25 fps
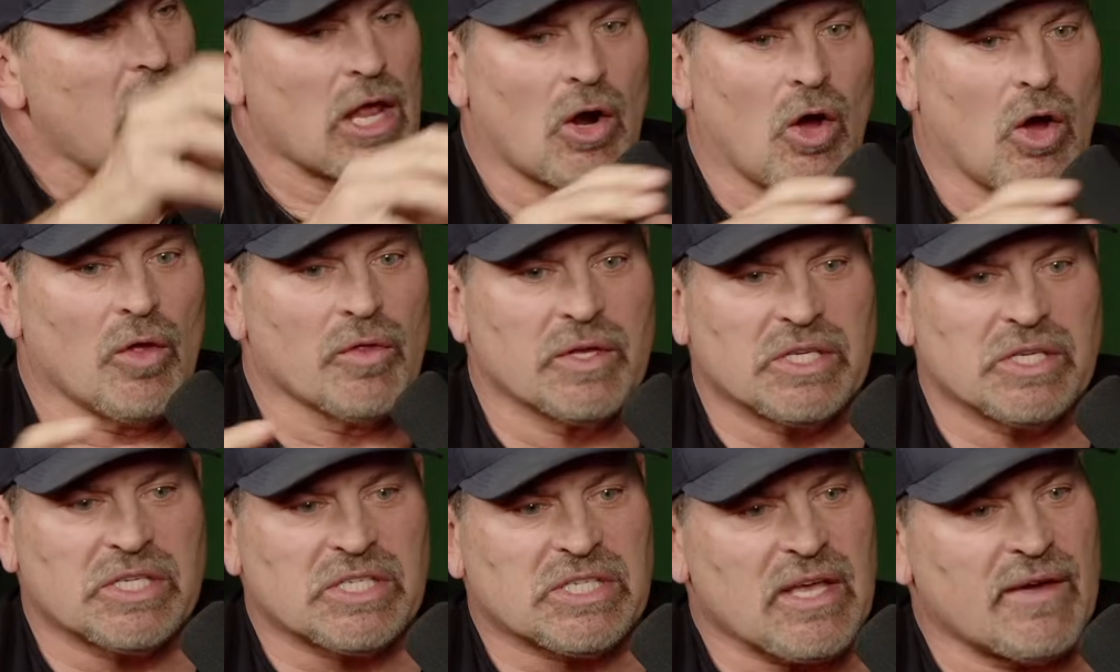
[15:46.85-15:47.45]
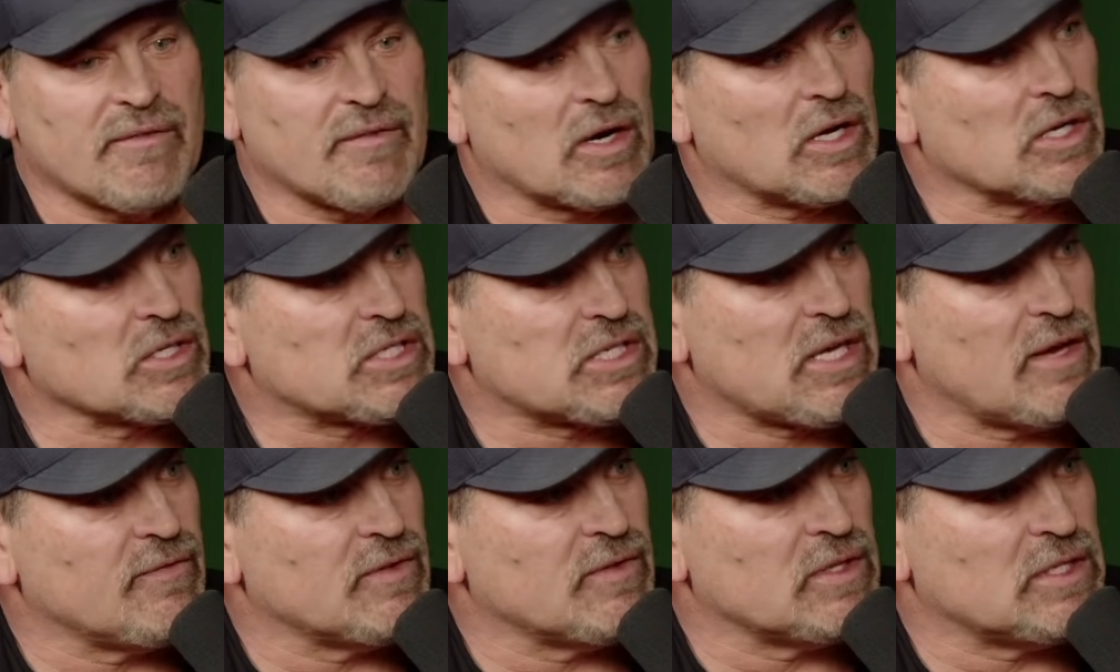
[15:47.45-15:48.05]
all these
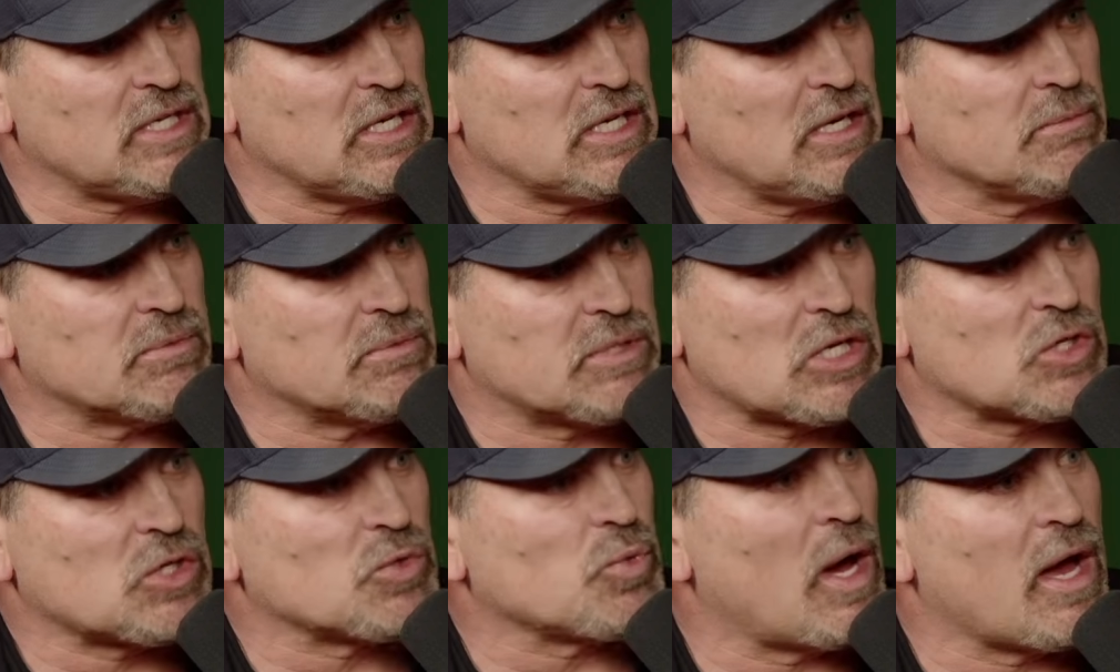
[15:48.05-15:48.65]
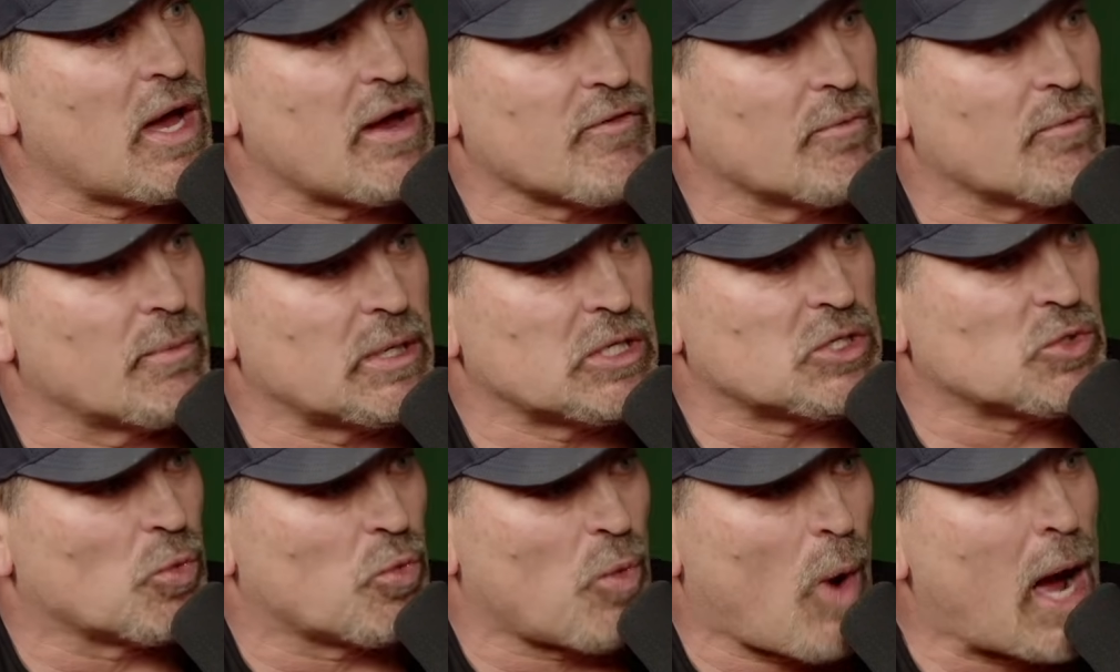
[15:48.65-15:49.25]
7-on-7 teams. That's why
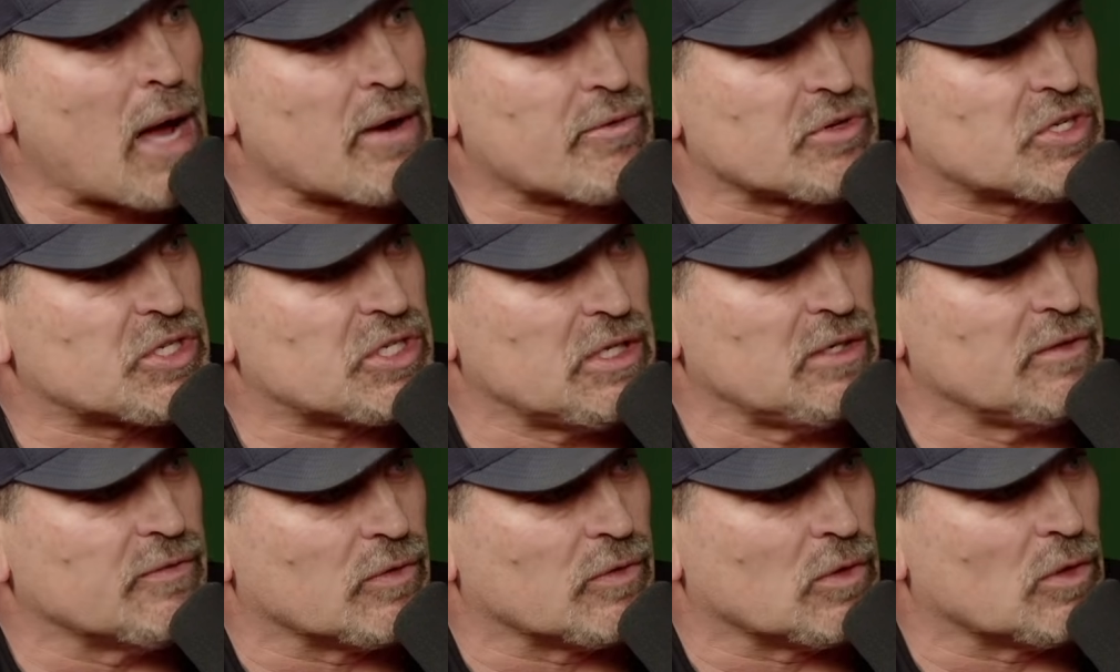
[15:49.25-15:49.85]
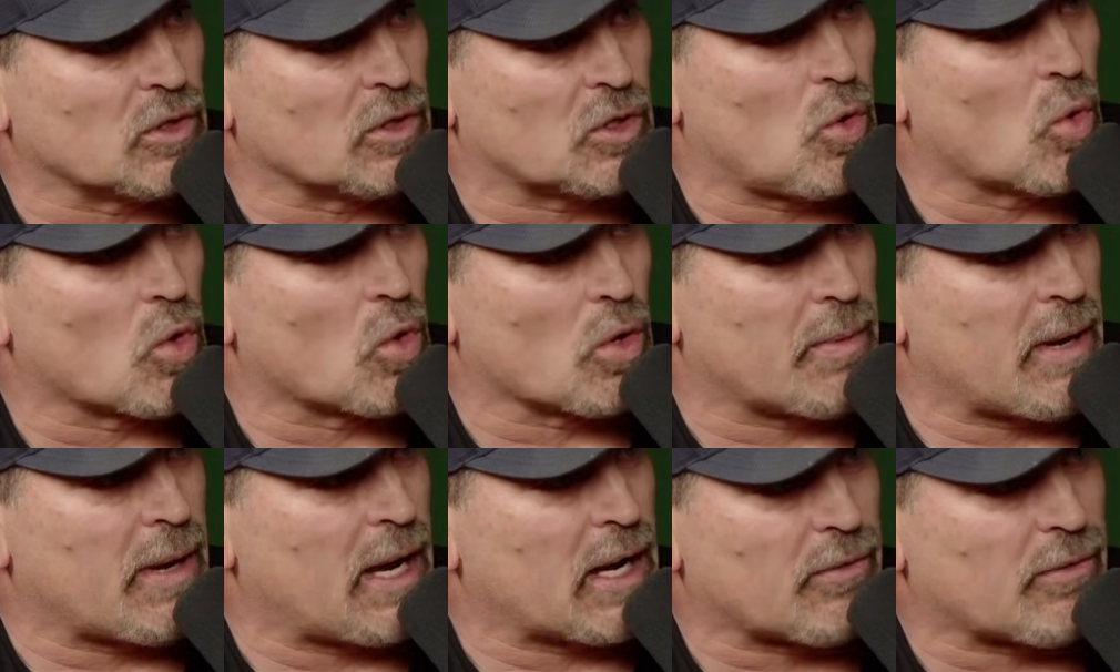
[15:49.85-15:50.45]
everybody's a wide receiver or a
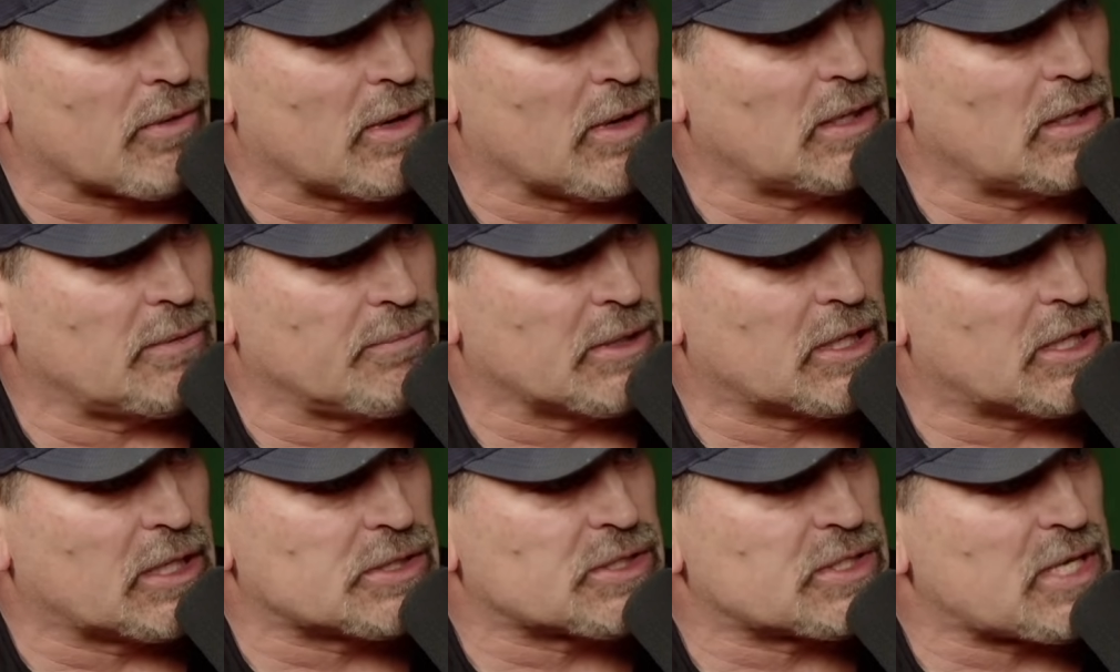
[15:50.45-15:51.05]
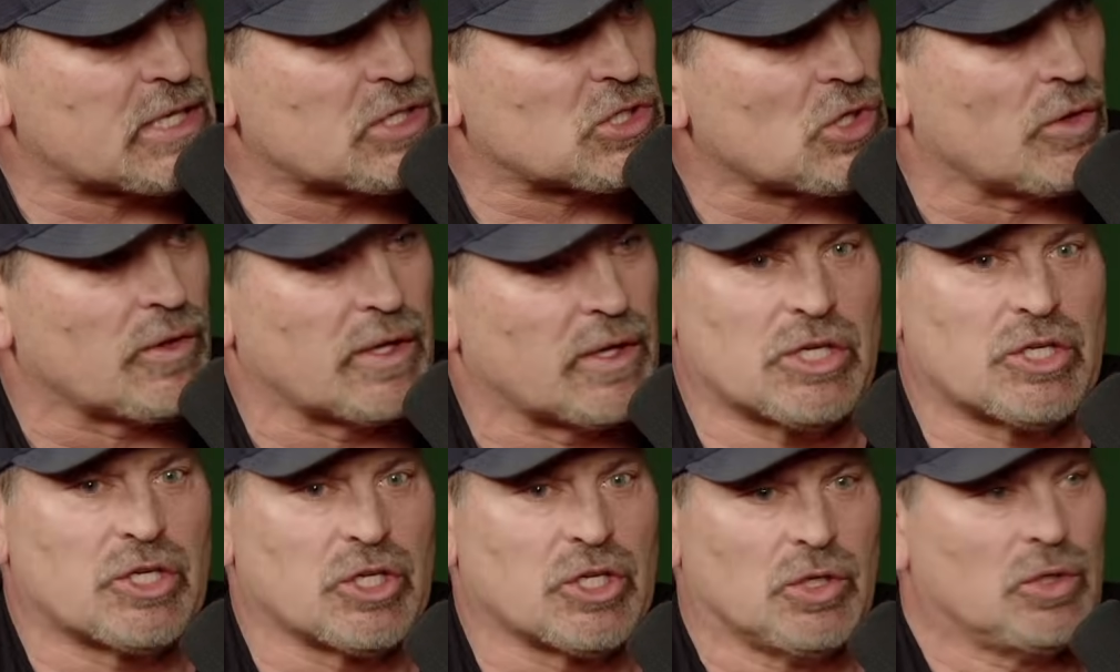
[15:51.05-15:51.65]
quarterback, right? Because that's all they
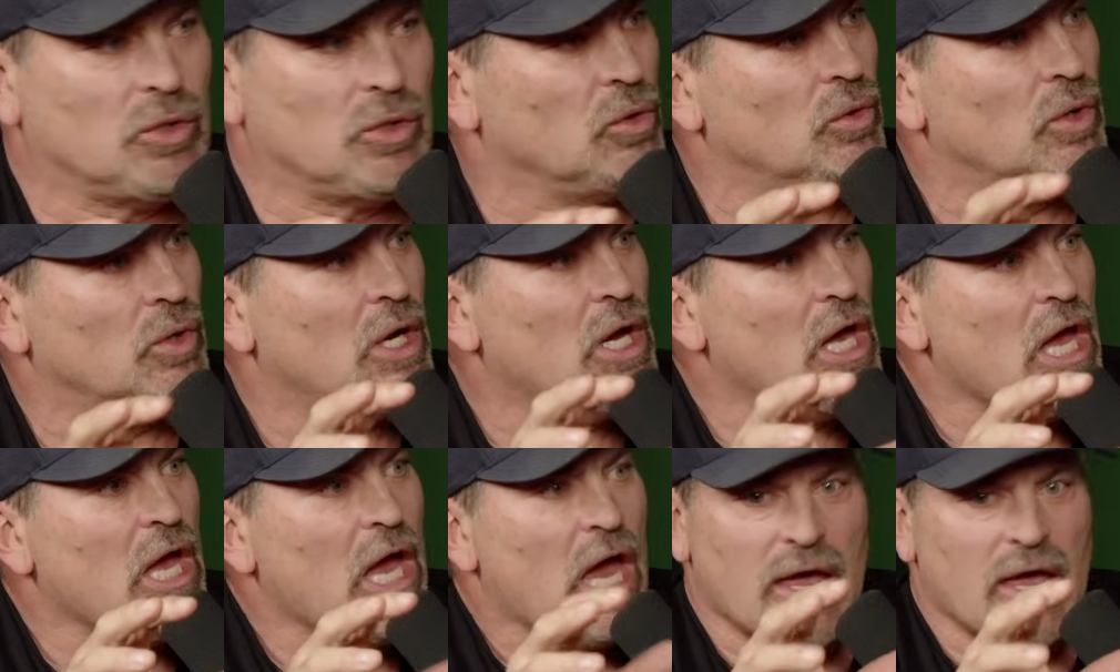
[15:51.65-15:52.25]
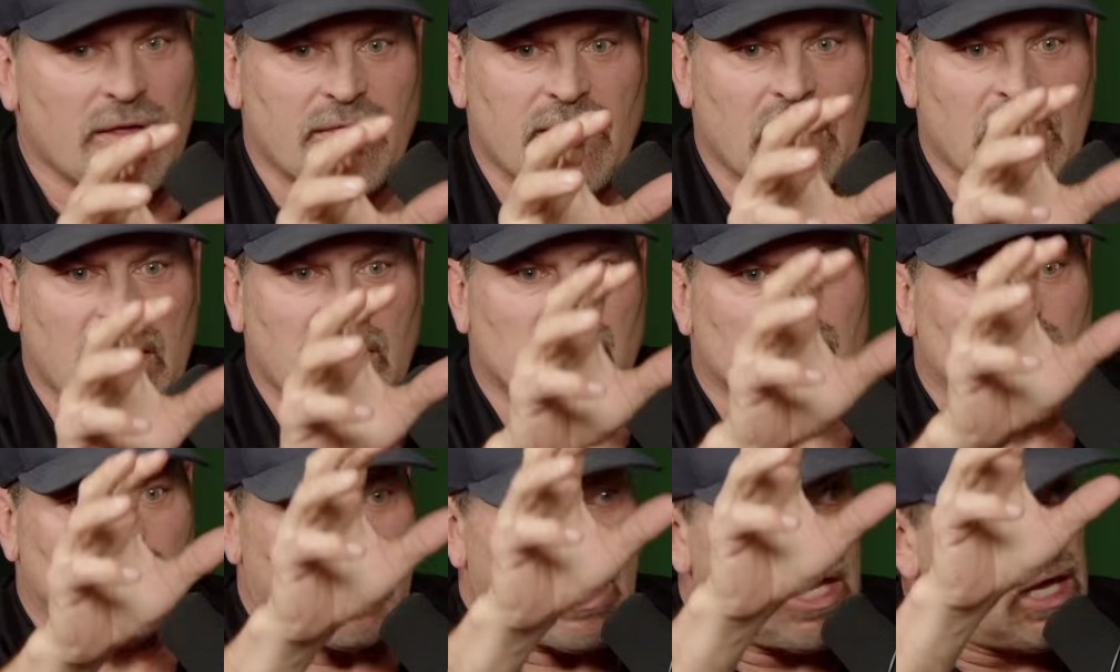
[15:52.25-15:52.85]
do. And then
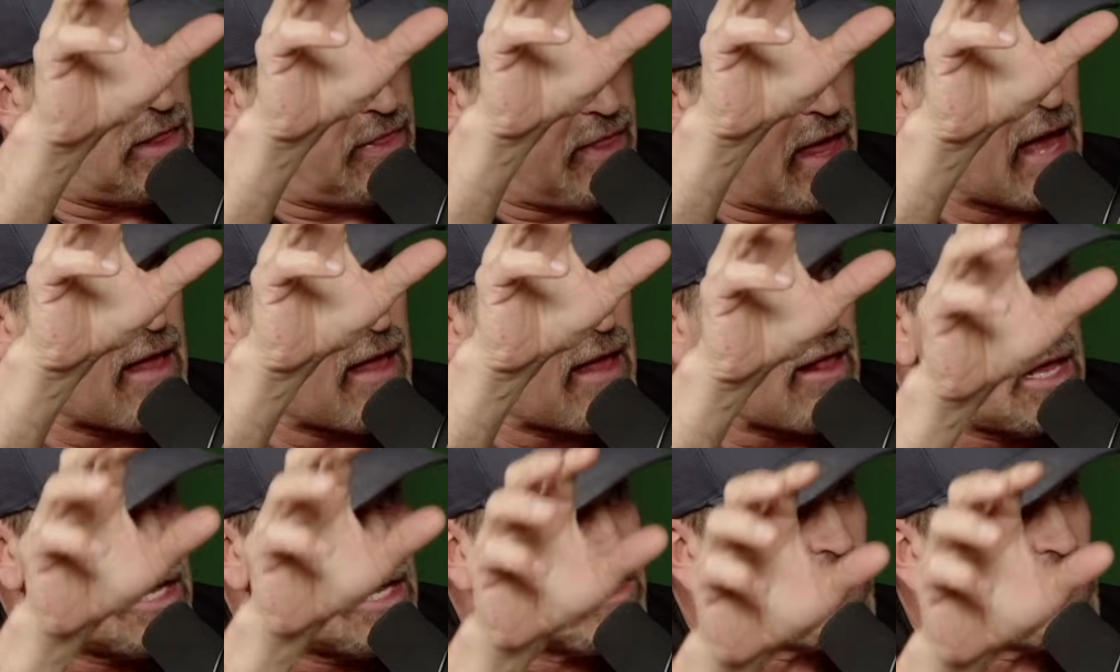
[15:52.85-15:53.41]
that has